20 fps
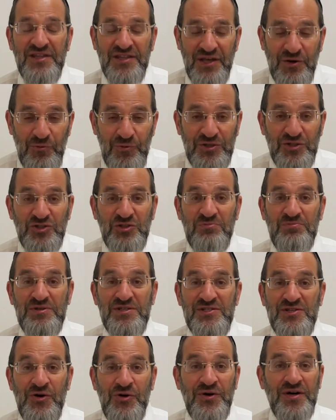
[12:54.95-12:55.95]
that we should be
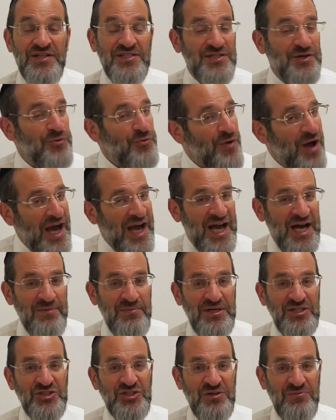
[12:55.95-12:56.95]
zocher to
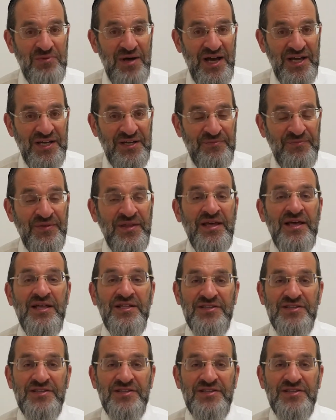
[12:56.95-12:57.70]
Rachamei Shamayim,